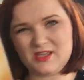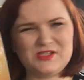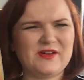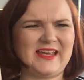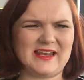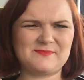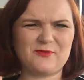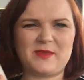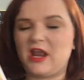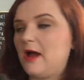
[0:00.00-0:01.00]
Sorry again,
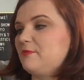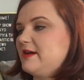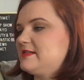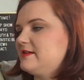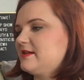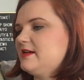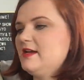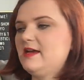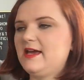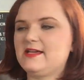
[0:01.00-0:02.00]
from the library. So,
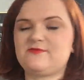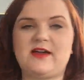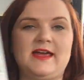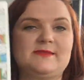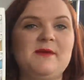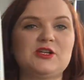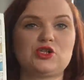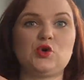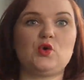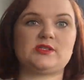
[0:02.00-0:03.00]
it's it's much
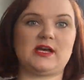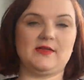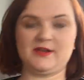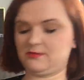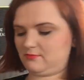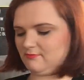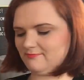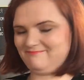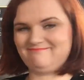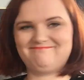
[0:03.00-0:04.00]
shorter than
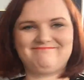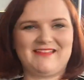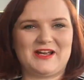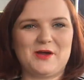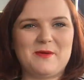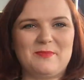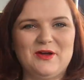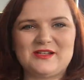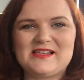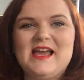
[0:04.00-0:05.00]
there go my
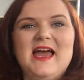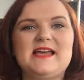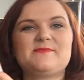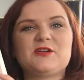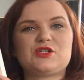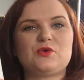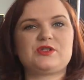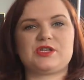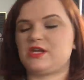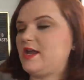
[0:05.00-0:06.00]
books. It's much
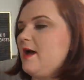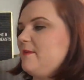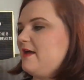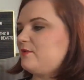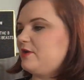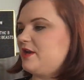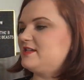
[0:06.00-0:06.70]
shorter than um, Ethel and